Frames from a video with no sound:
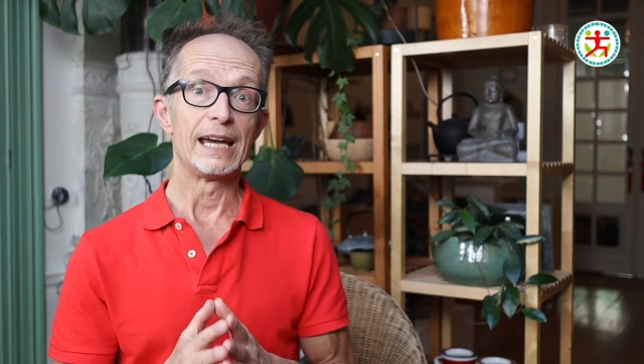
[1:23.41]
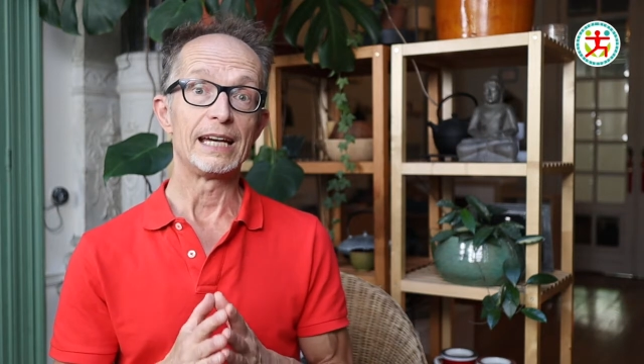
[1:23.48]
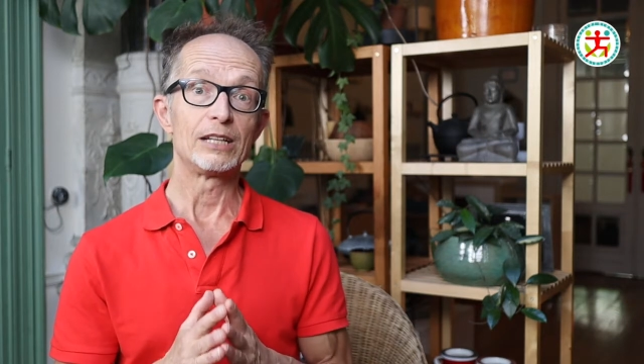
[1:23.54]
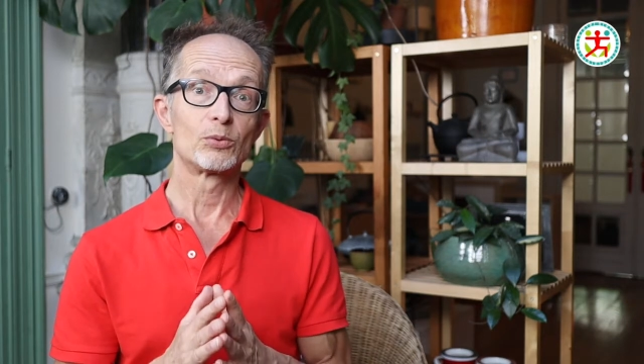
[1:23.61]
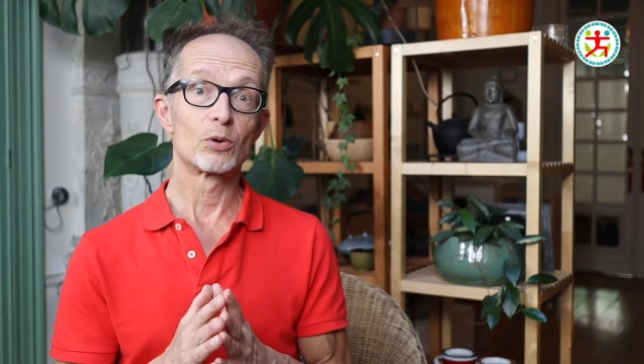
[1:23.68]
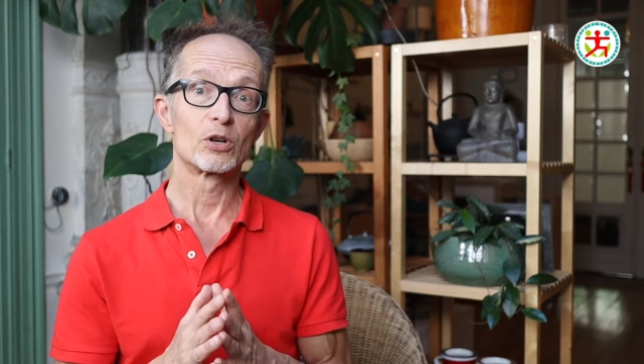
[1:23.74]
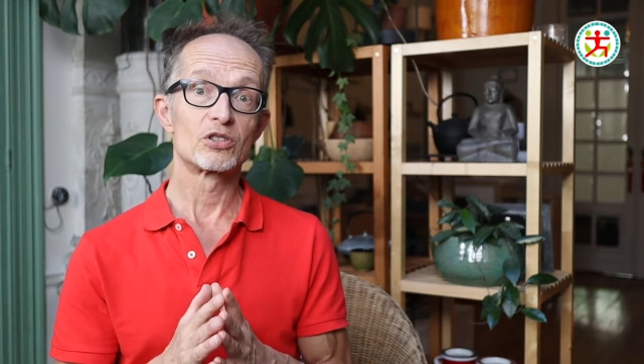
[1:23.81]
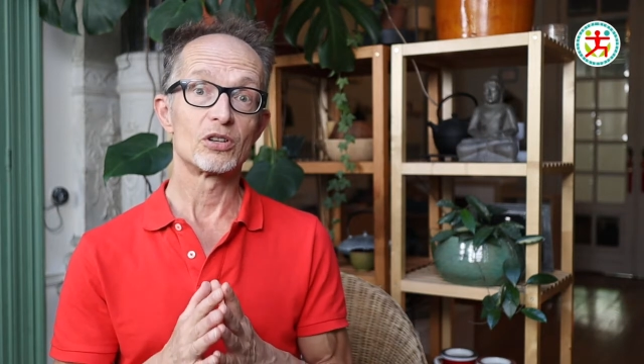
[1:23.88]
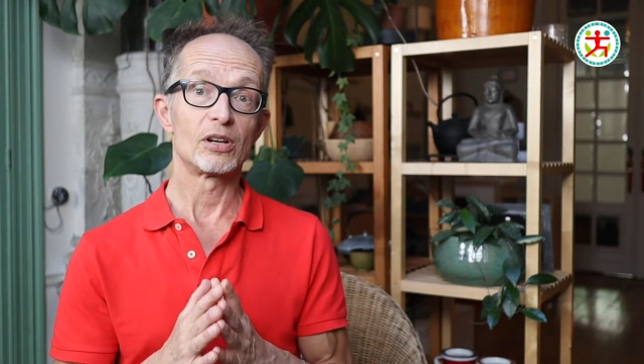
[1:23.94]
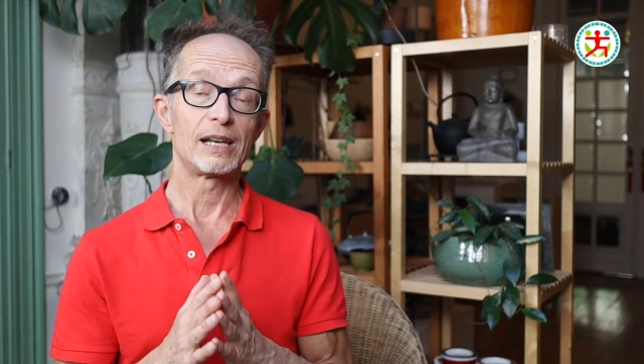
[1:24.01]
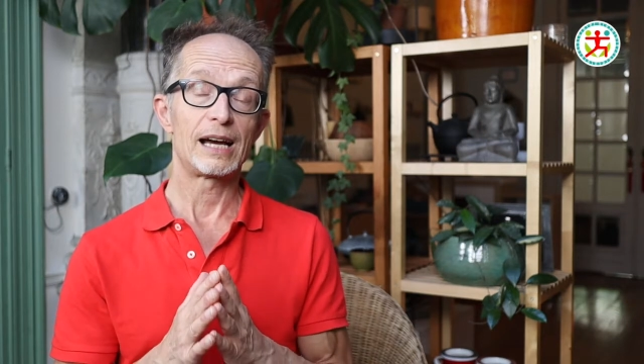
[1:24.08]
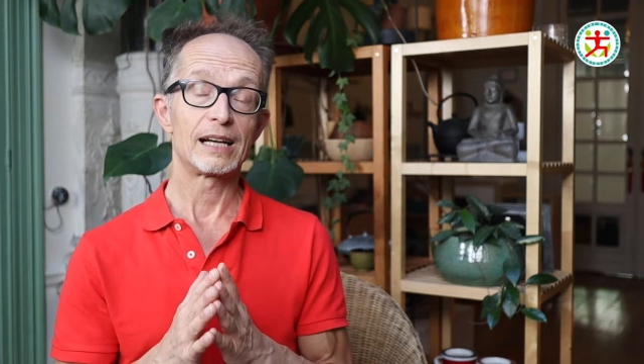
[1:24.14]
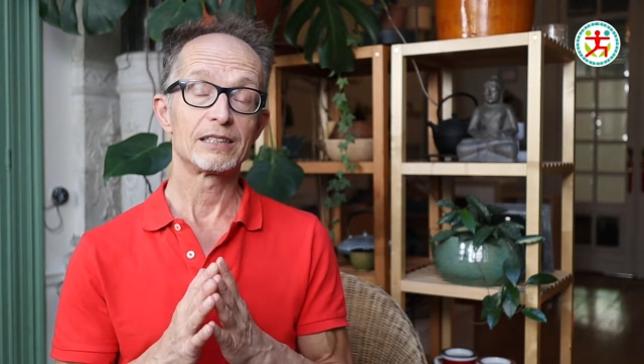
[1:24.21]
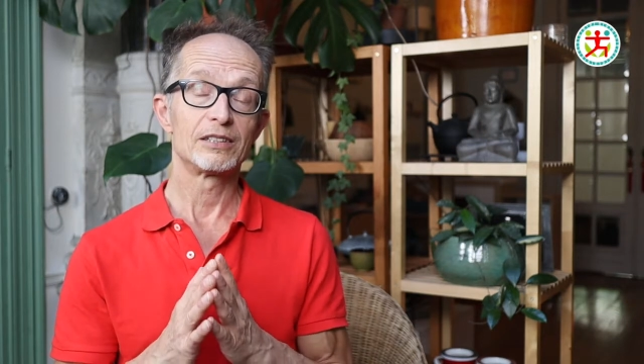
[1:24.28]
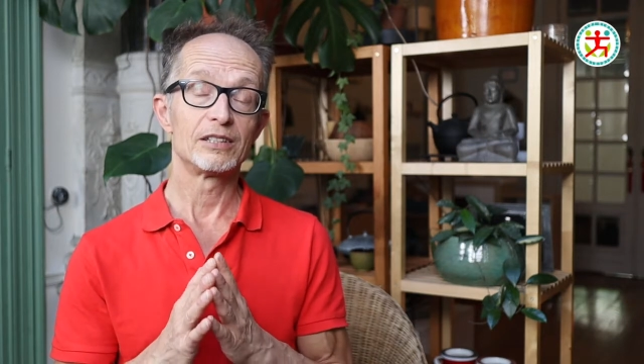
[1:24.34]
It was
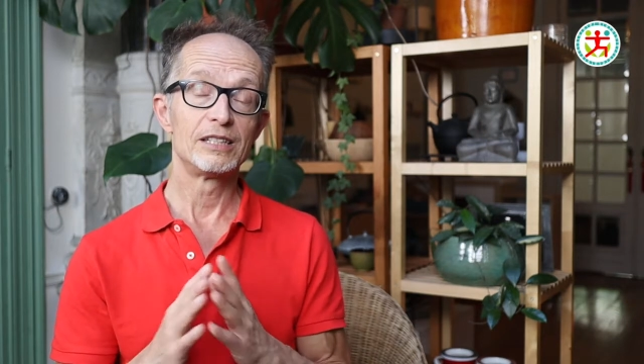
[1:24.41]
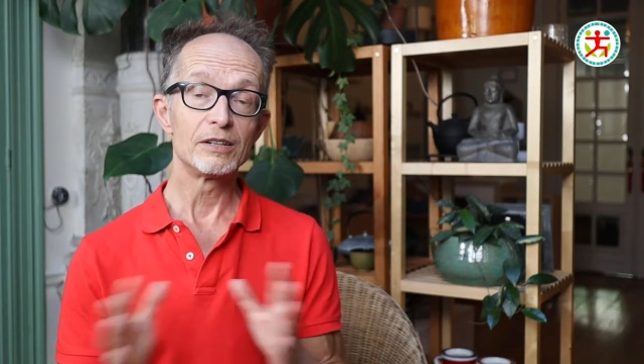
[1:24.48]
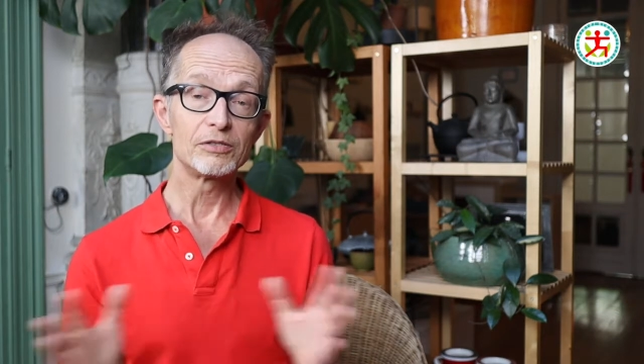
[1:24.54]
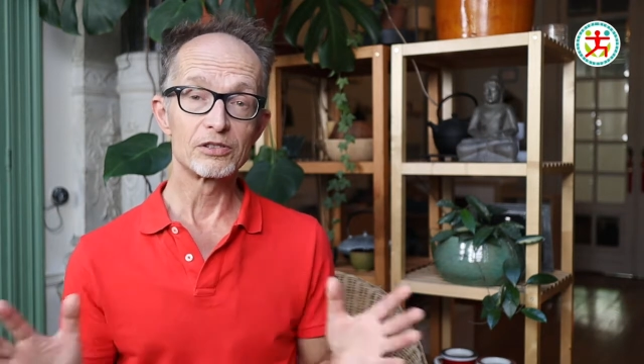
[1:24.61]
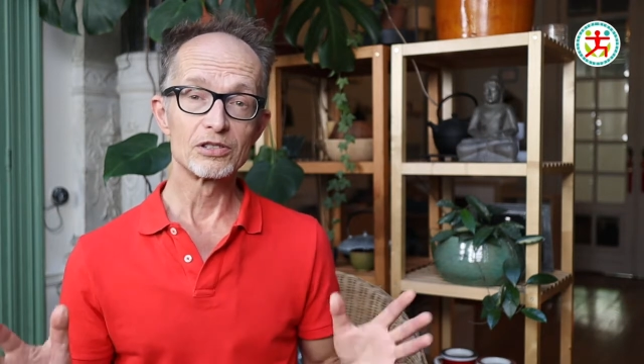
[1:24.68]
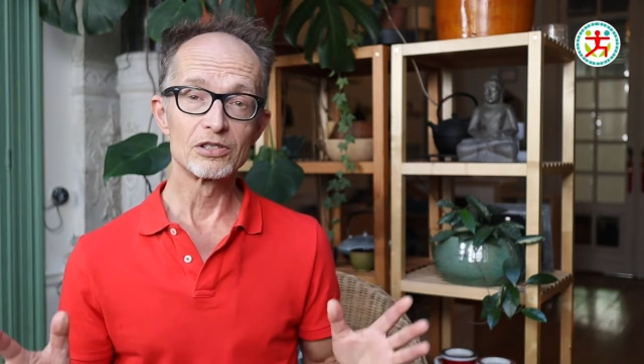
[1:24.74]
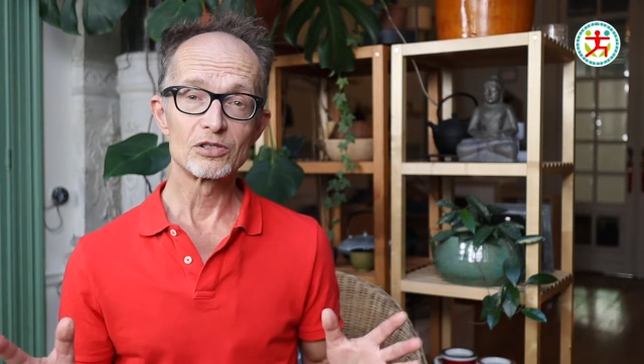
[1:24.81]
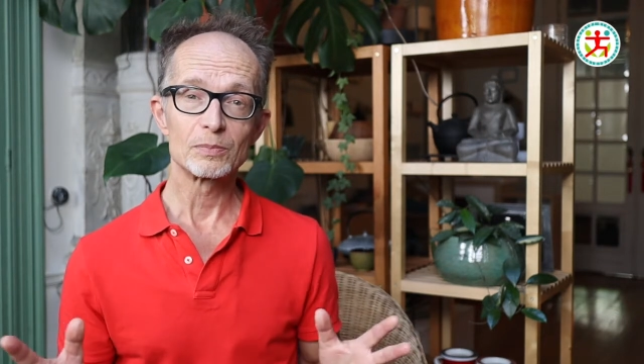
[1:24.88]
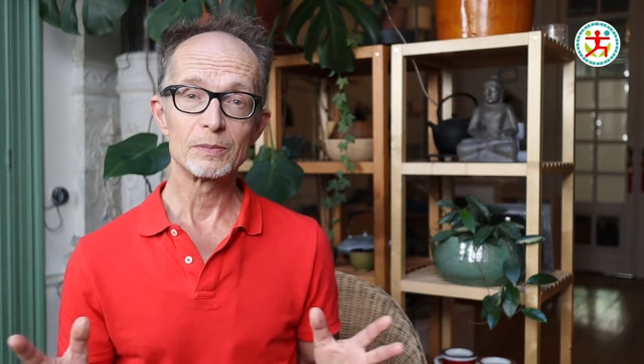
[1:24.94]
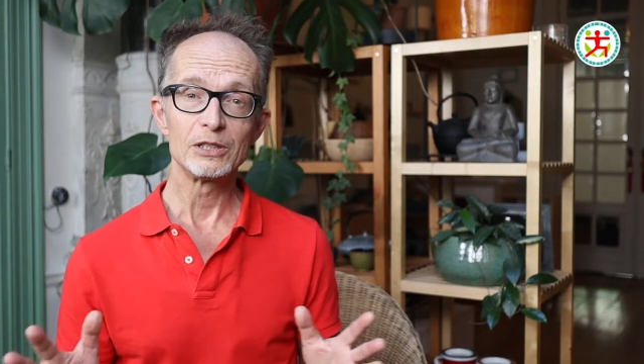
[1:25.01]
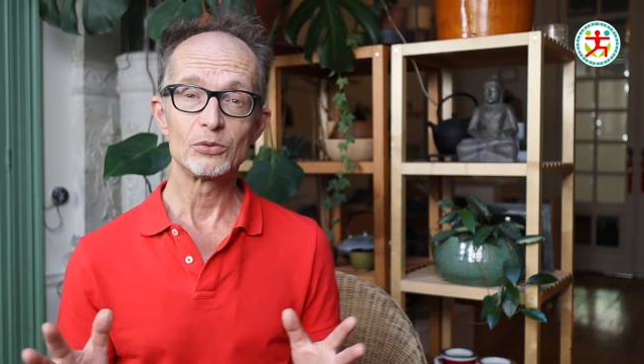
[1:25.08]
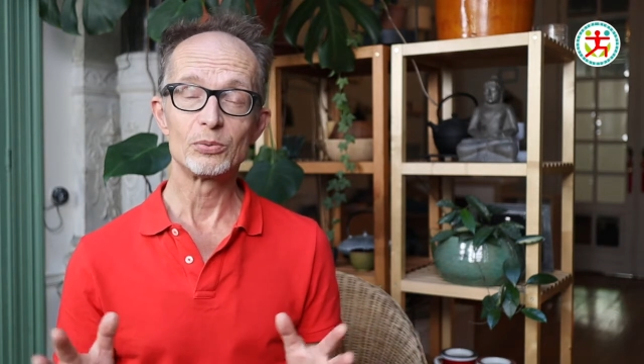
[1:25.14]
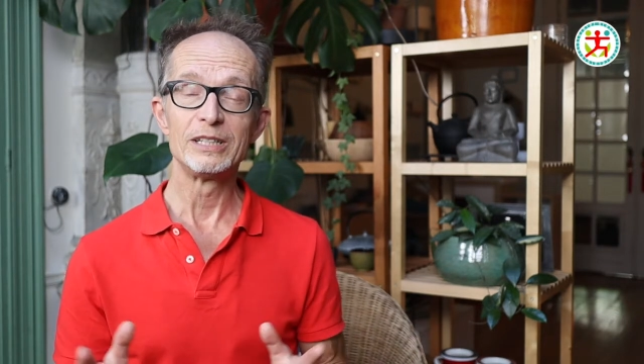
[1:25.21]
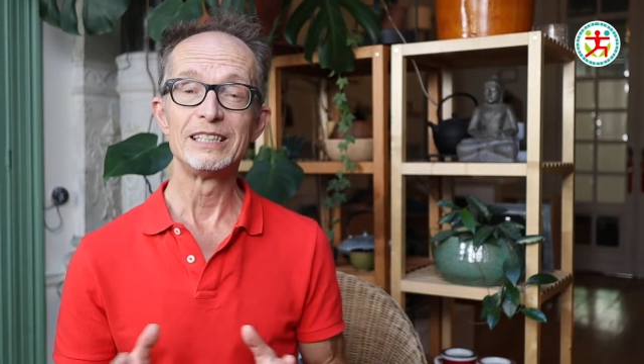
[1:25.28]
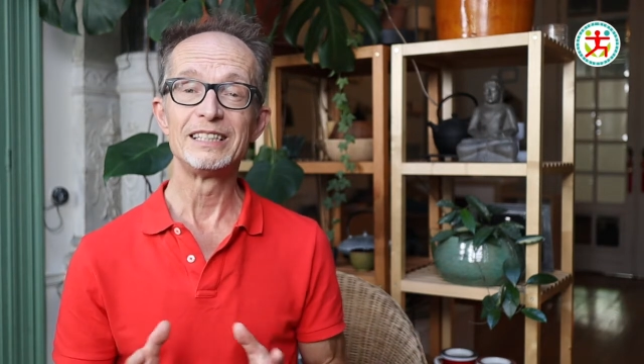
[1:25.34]
like the difference
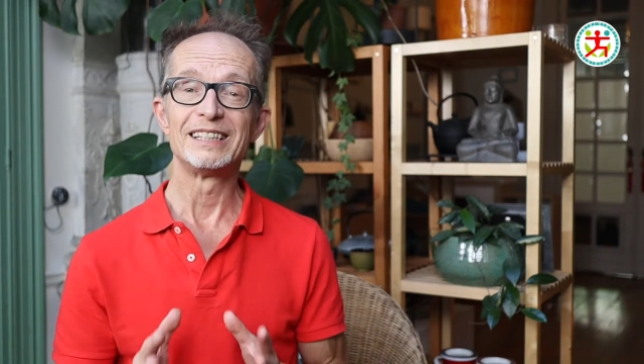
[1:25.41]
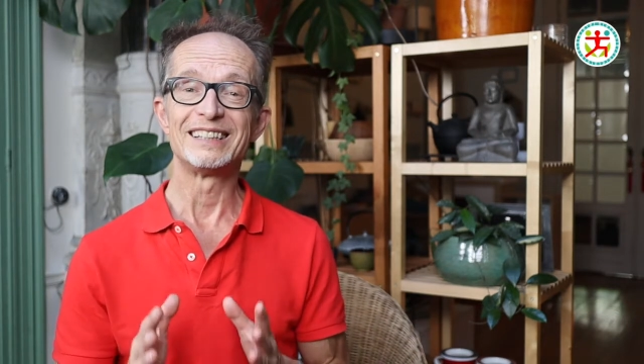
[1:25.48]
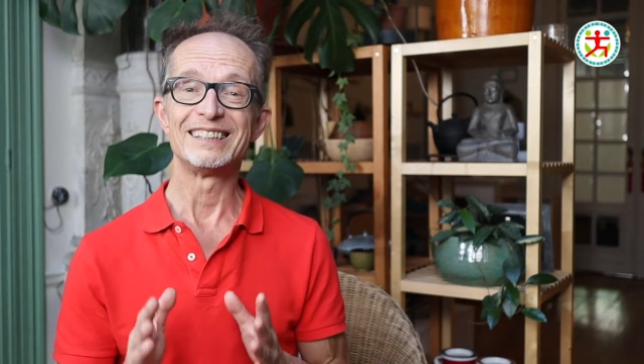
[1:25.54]
between